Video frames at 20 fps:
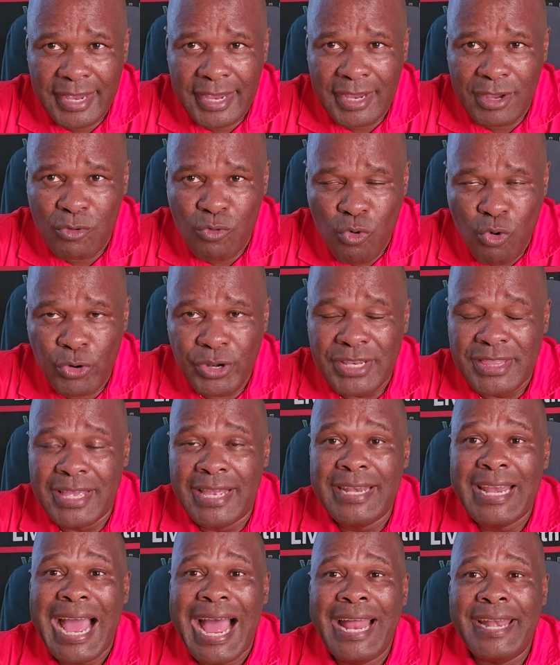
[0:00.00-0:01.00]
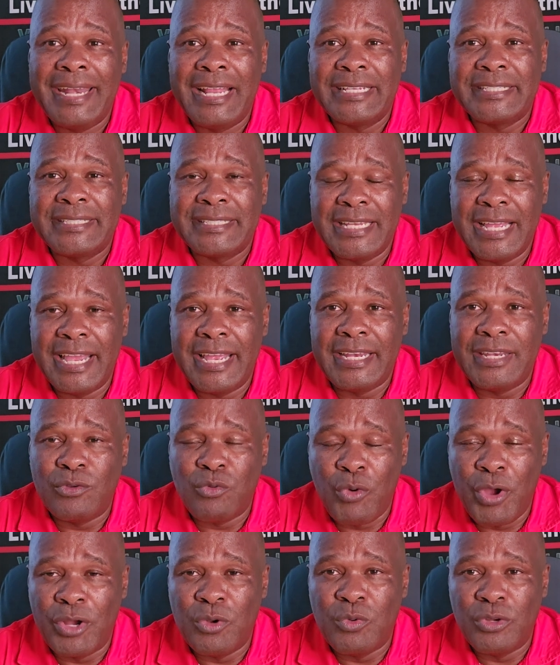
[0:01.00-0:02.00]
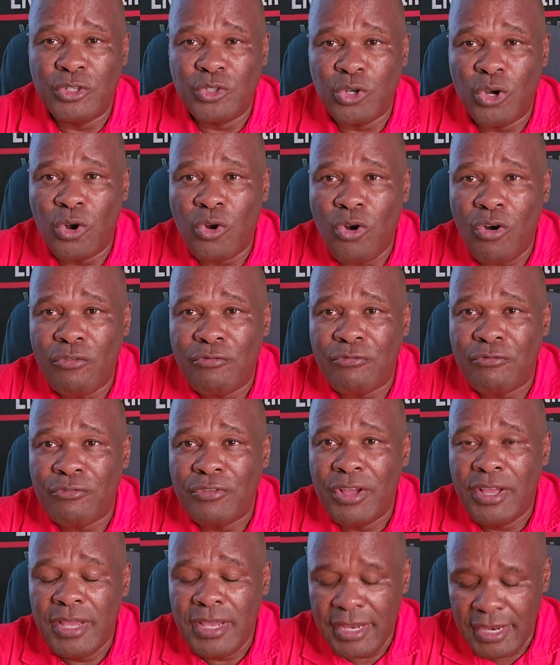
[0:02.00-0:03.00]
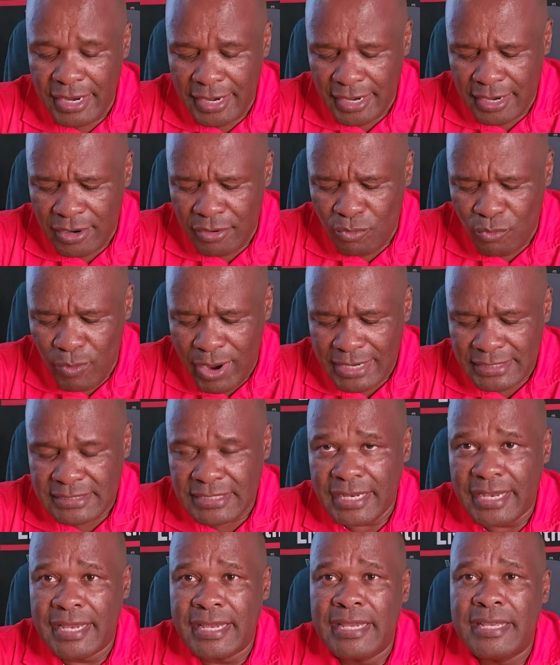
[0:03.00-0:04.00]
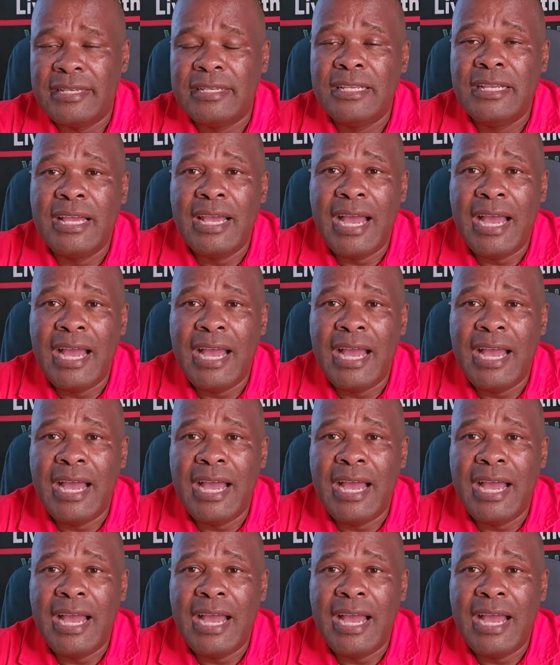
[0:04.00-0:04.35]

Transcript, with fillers: Uh, we will then understand when we talk of uh, what uh,